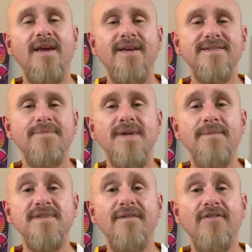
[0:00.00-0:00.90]

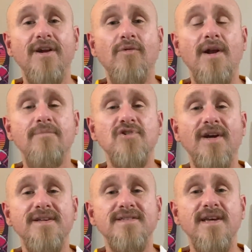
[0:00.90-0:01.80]
sometimes I forget what I'm
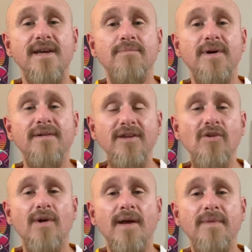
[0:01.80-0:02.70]
trying to say, but you
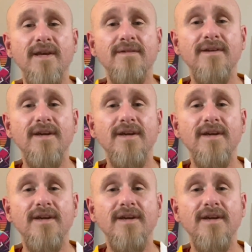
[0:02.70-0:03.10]
know what I mean.